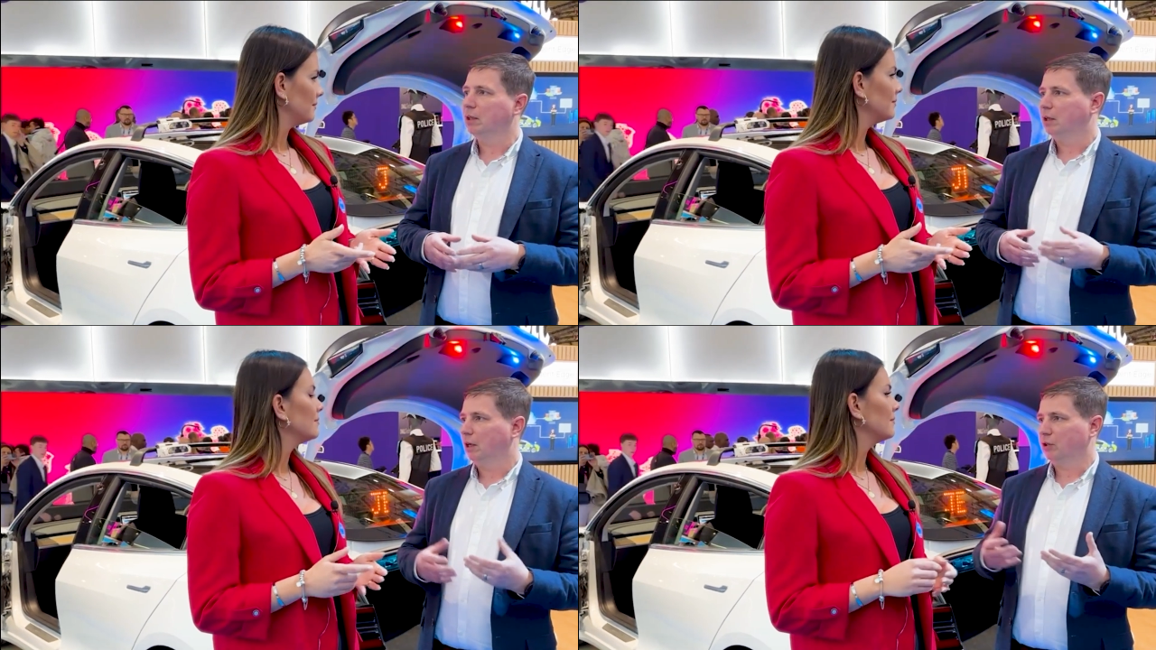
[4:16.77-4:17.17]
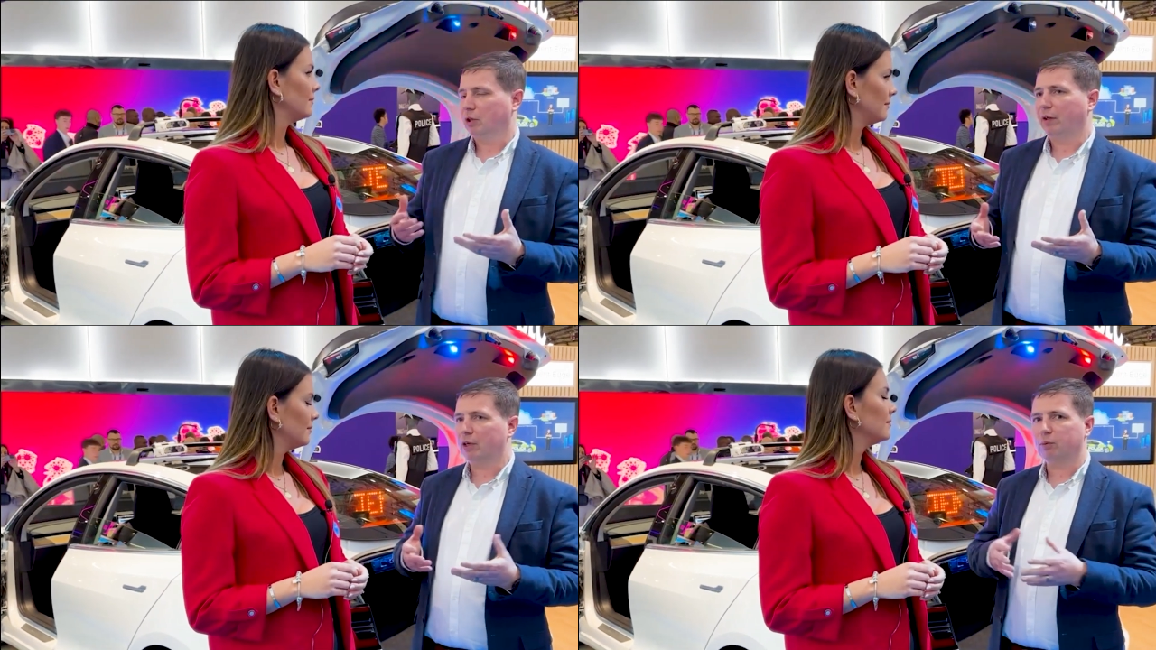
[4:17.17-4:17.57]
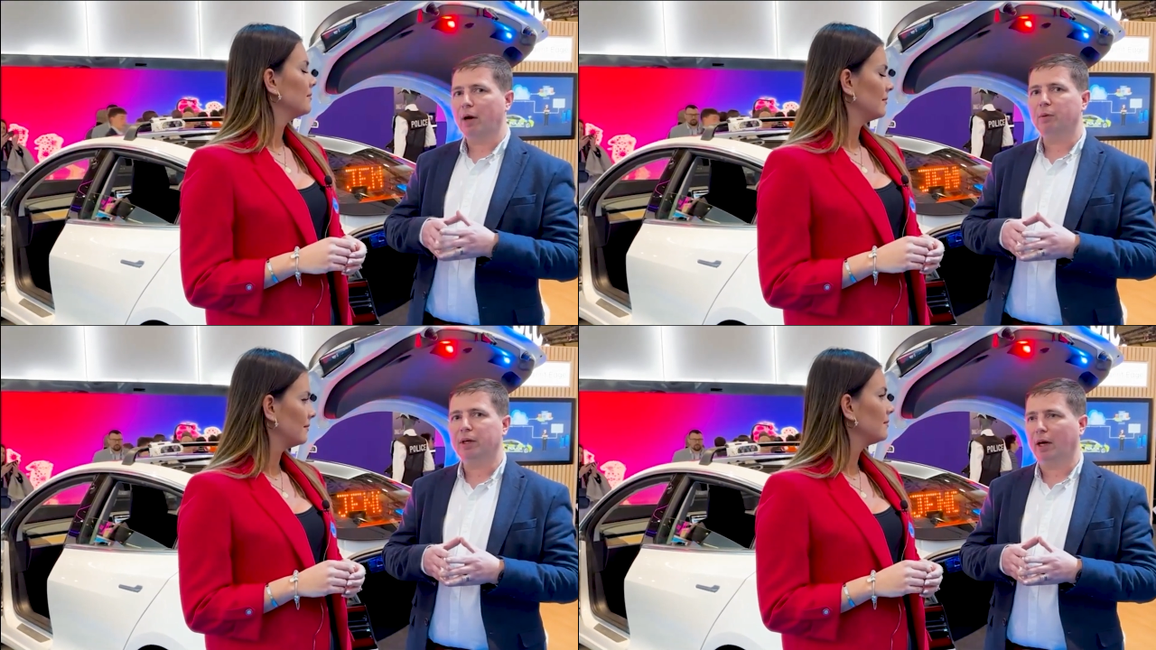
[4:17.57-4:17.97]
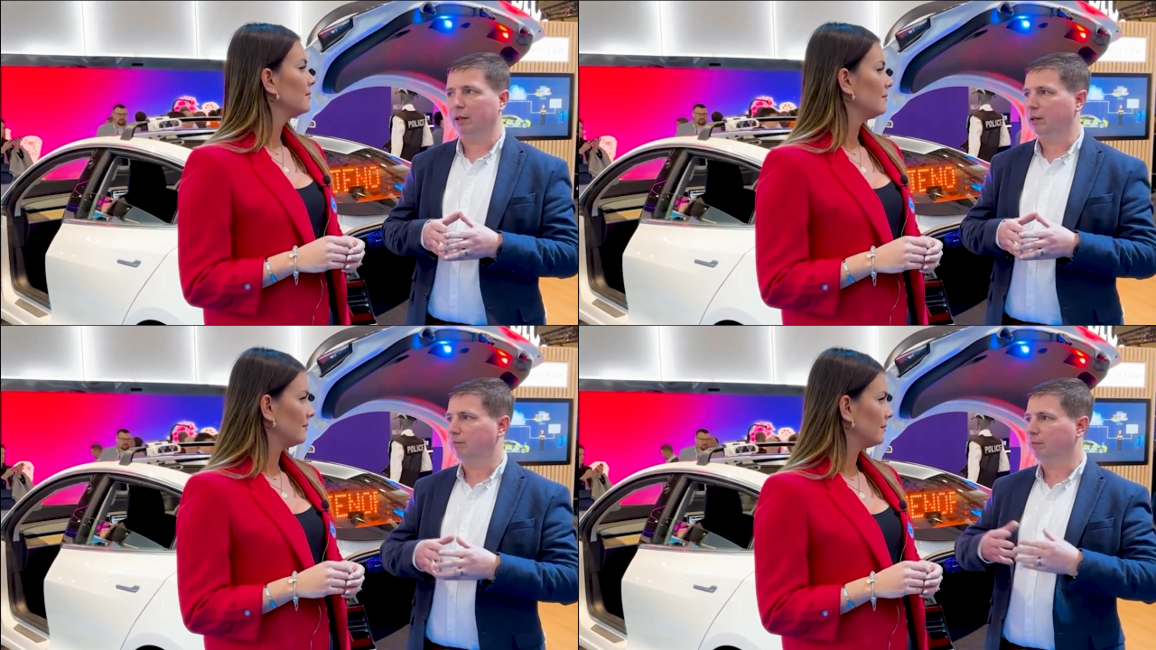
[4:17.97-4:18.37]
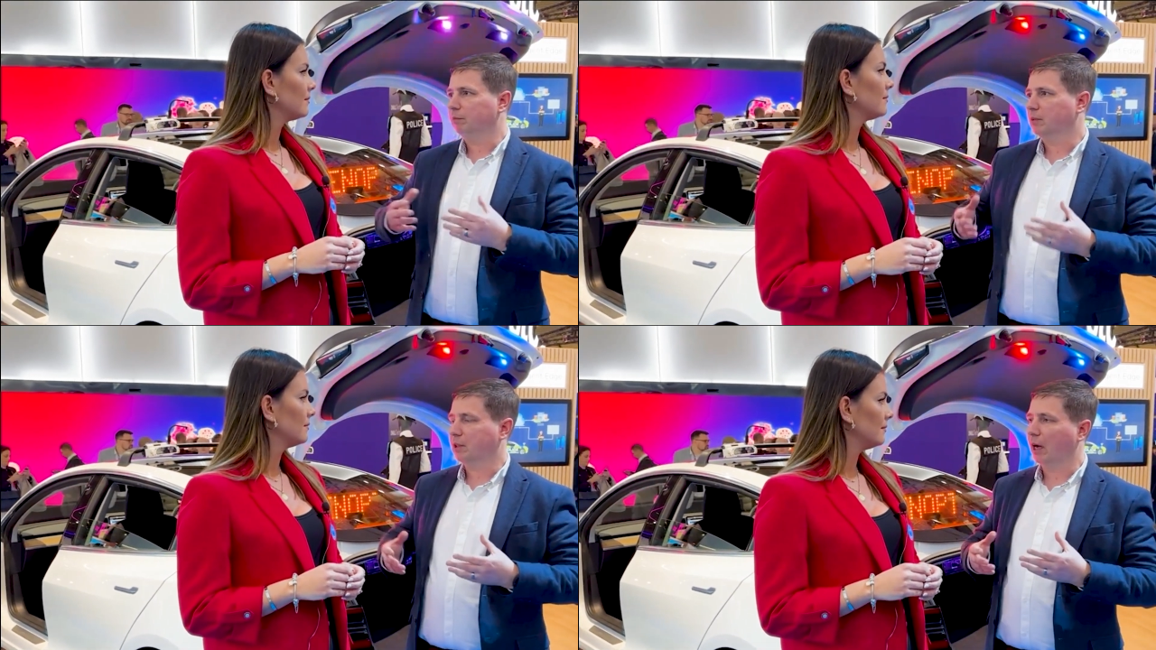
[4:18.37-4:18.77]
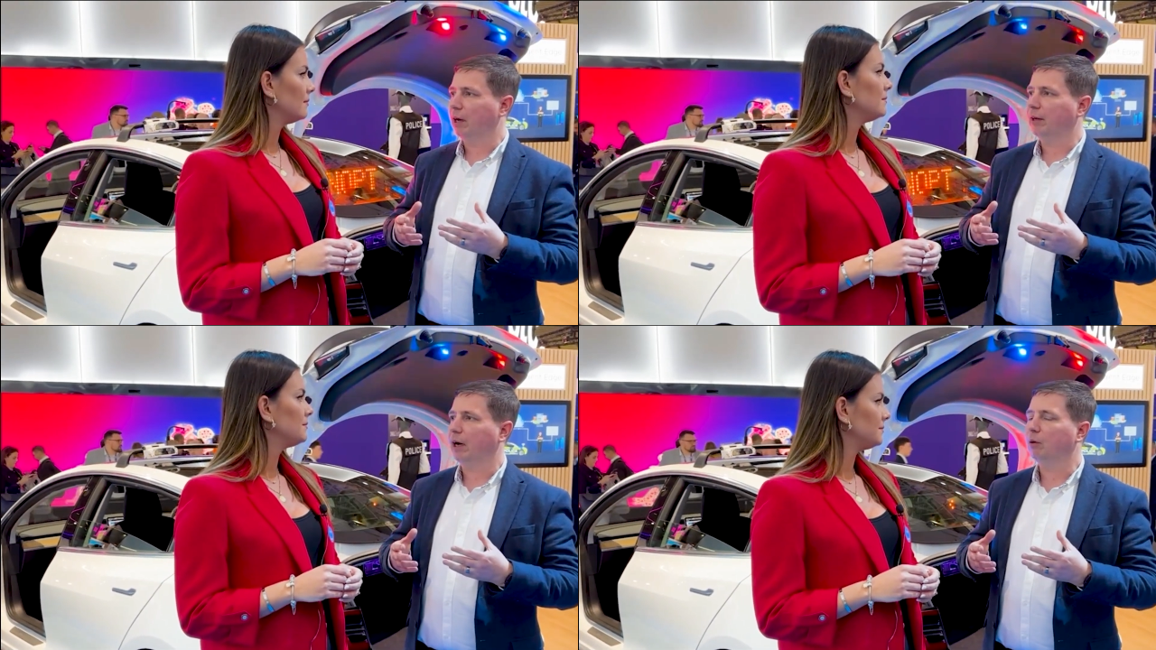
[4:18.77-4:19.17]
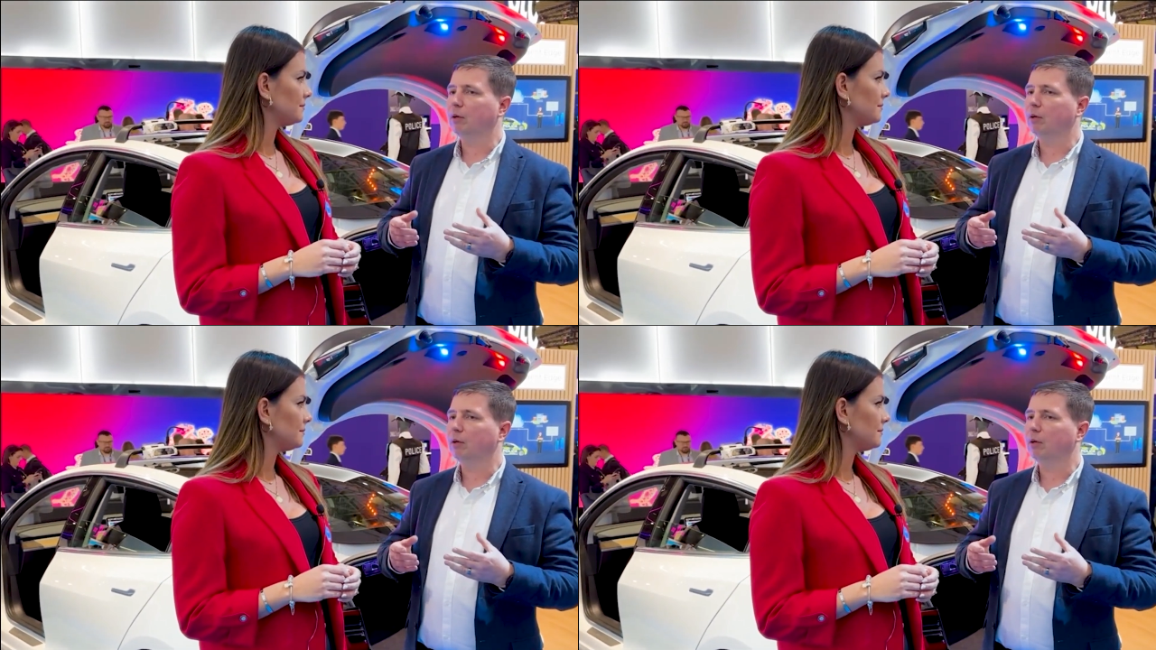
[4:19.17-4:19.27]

Speaker 1: and so that's where we kind of started out.